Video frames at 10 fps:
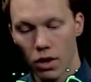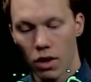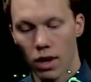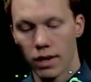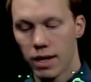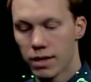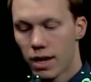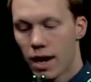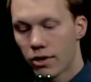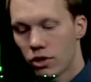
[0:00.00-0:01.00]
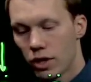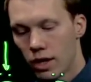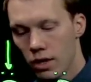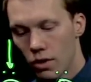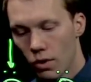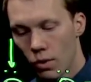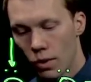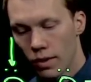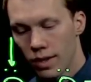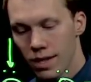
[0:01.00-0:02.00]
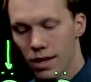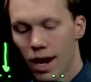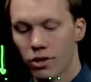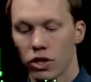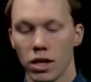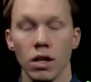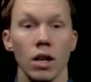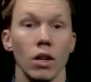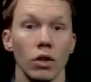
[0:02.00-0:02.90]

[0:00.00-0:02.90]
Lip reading: on this oxygen or this oxygen